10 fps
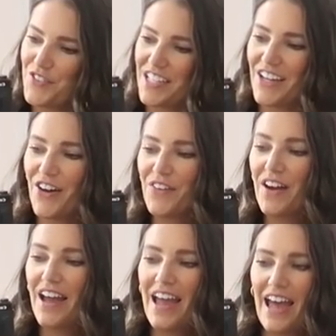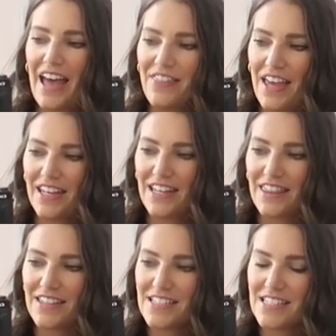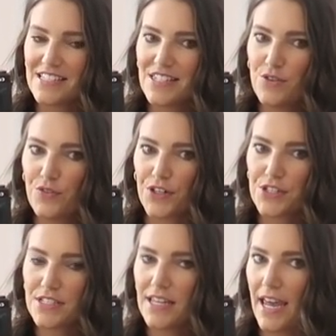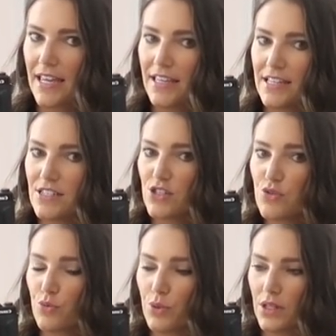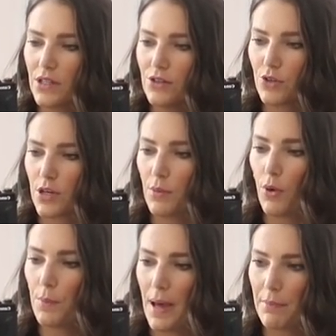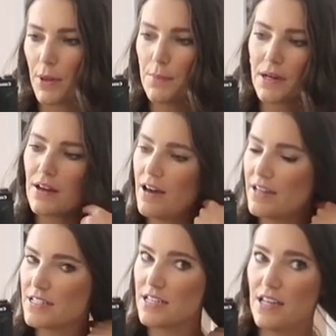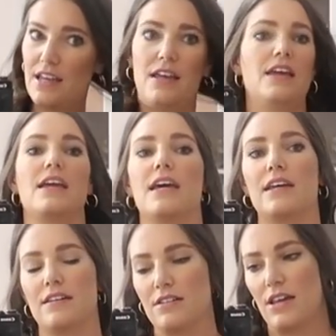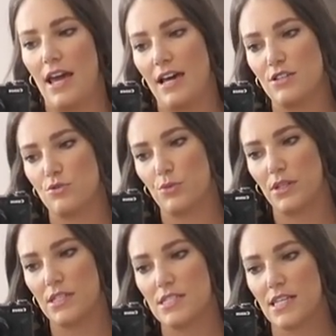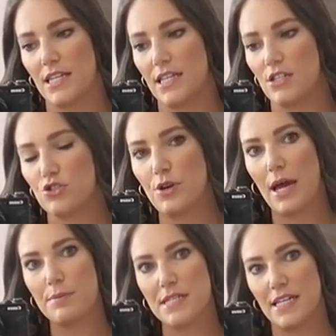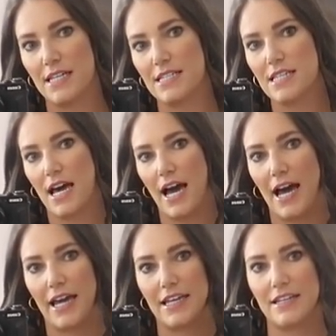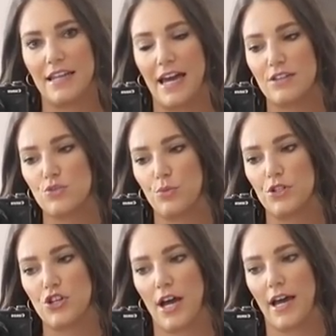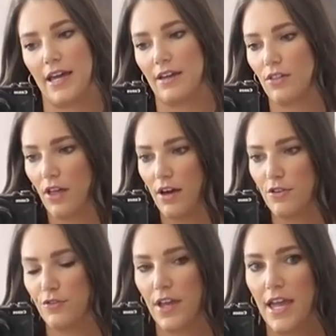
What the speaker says: video. And then this is the first tank. It's this really adorable peplum cut and it has really skinny straps. It is high necked, which I love.